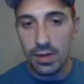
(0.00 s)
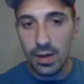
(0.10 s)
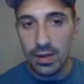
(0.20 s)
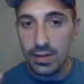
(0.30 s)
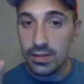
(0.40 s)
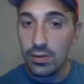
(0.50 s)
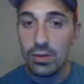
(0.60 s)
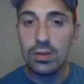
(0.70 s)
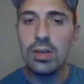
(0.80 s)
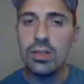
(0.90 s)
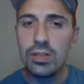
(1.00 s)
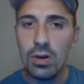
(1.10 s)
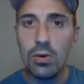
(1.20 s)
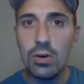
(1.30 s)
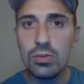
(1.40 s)
and he's all his
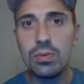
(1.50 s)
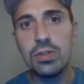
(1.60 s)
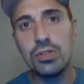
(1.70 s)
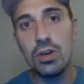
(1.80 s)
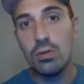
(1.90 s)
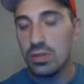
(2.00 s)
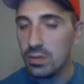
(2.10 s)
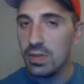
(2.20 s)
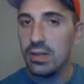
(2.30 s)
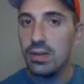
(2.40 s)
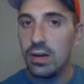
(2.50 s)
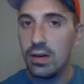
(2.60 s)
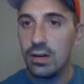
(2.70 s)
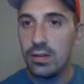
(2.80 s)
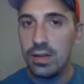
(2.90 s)
co-host with the show is somebody
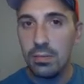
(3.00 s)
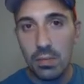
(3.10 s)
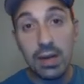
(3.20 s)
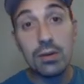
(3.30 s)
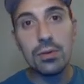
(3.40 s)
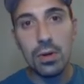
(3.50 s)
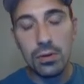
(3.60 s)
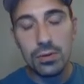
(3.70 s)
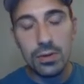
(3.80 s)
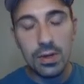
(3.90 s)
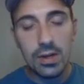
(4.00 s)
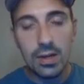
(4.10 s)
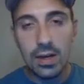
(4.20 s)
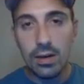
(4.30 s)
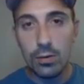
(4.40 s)
named Michael Knowles,
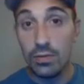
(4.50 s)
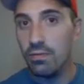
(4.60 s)
who's